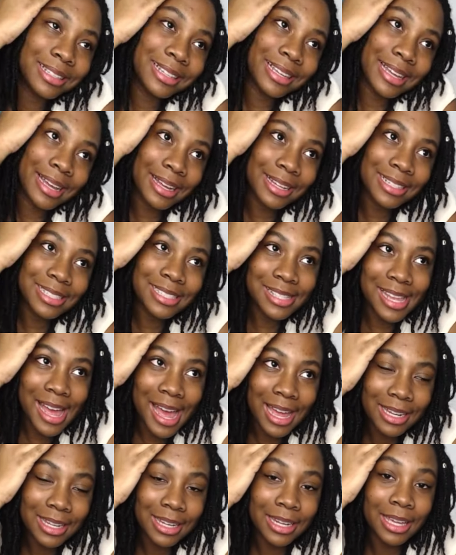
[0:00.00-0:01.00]
Yeah,
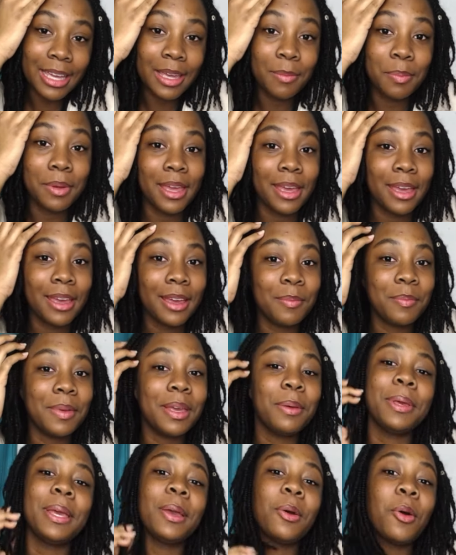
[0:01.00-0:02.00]
sadly, being
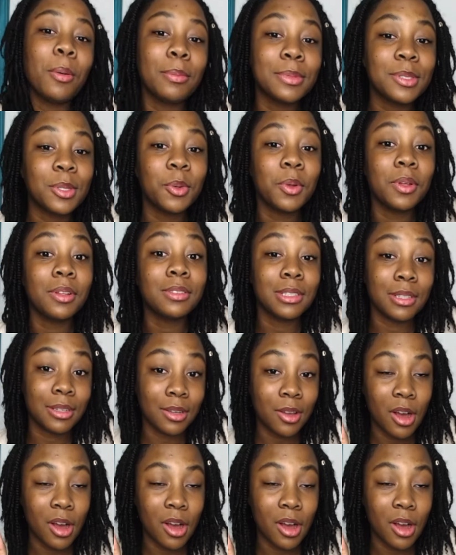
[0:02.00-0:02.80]
homeschooled